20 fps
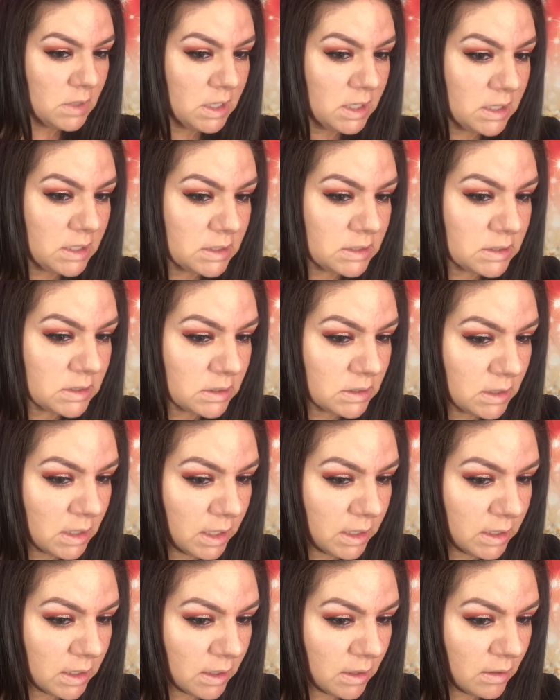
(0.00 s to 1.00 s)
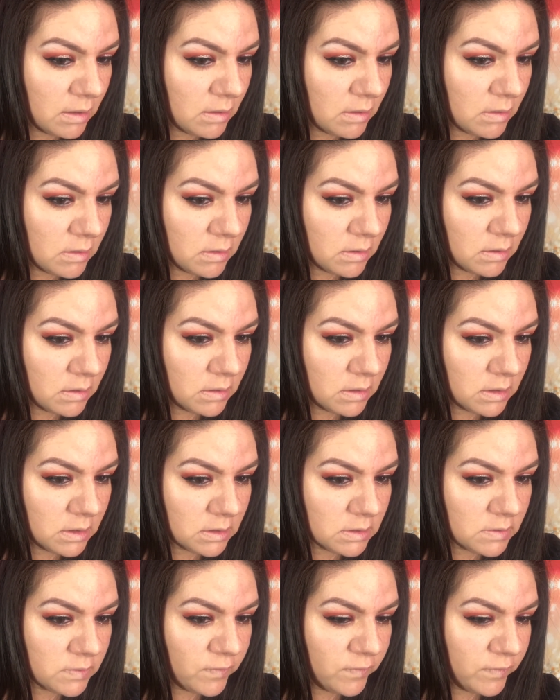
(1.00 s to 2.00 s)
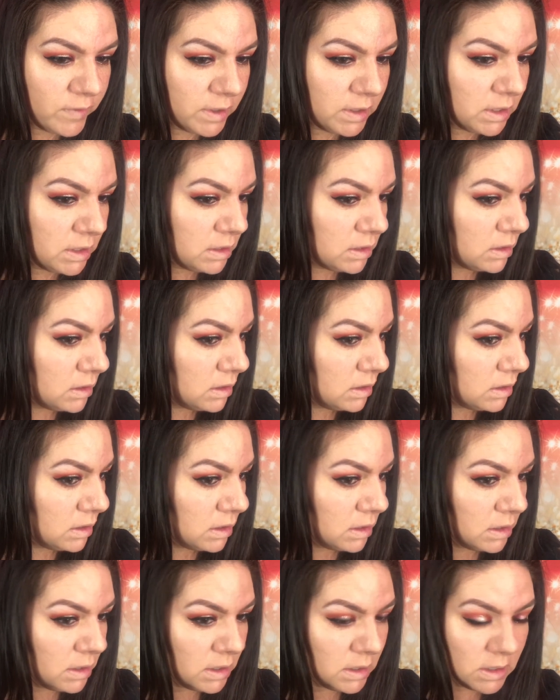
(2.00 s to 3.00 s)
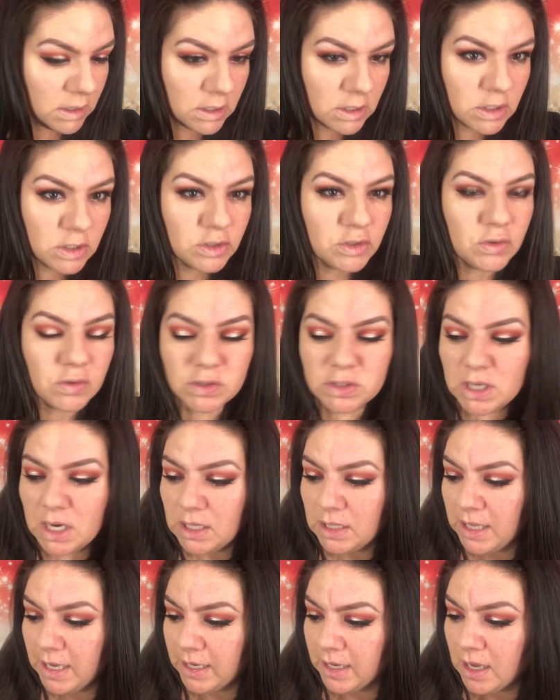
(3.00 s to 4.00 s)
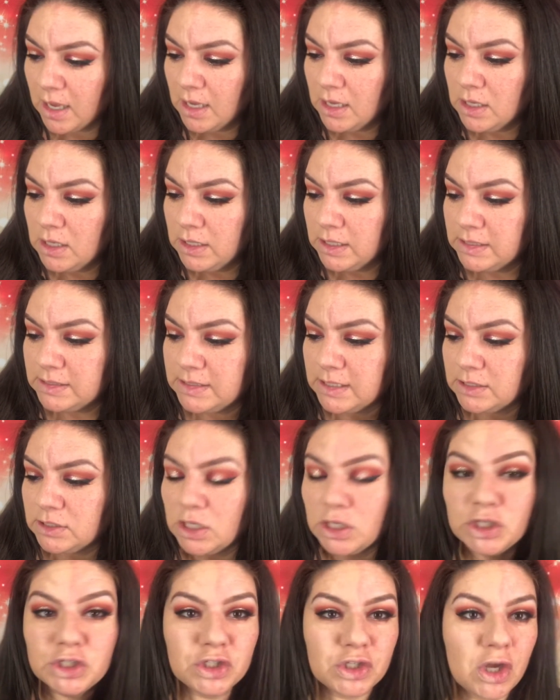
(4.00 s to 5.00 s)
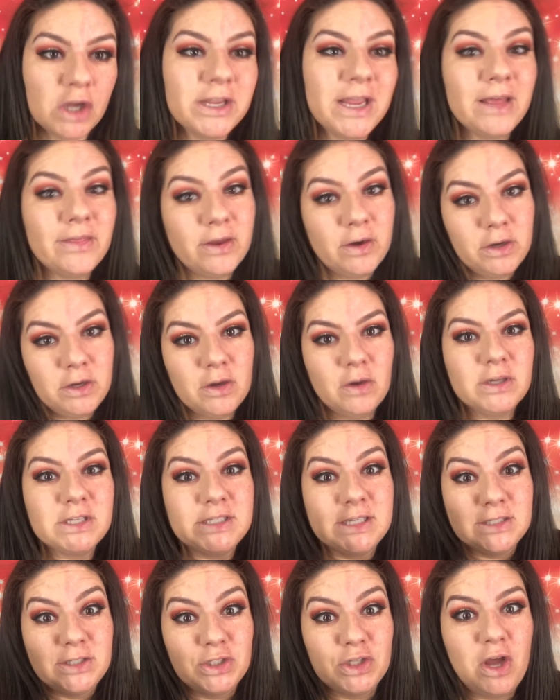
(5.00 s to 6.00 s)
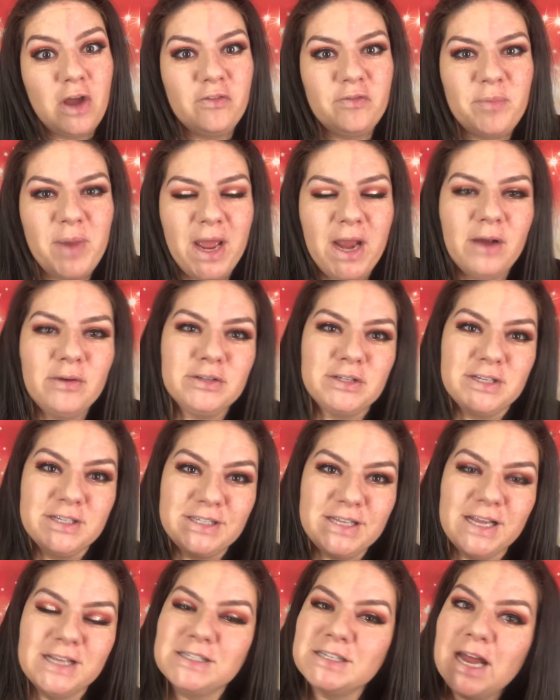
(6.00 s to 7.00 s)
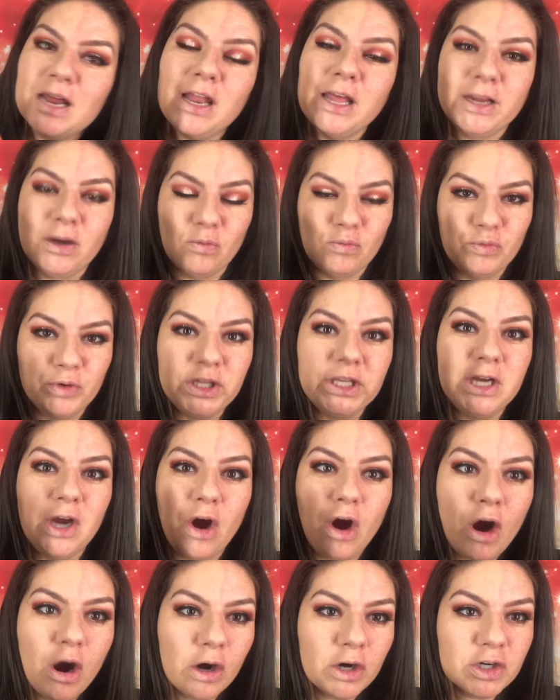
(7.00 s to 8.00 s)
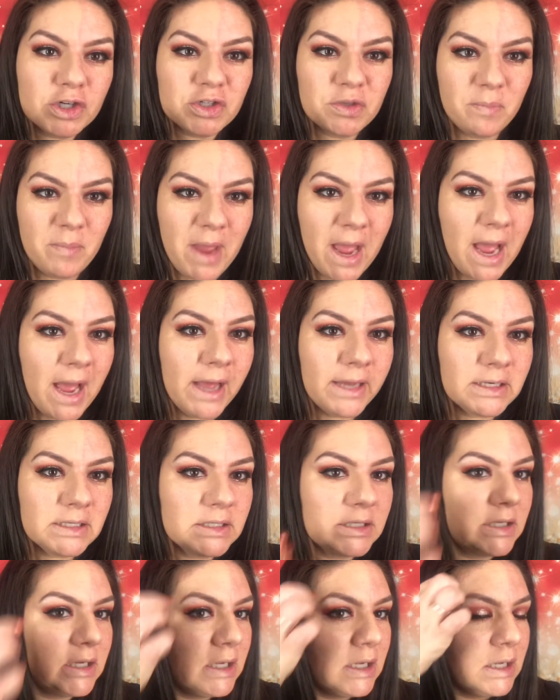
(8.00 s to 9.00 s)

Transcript: It is like, it's funny. So it's not like it says, a so yeah, there you go. It says soft matte. I was going to say, it's not like a really harsh matte.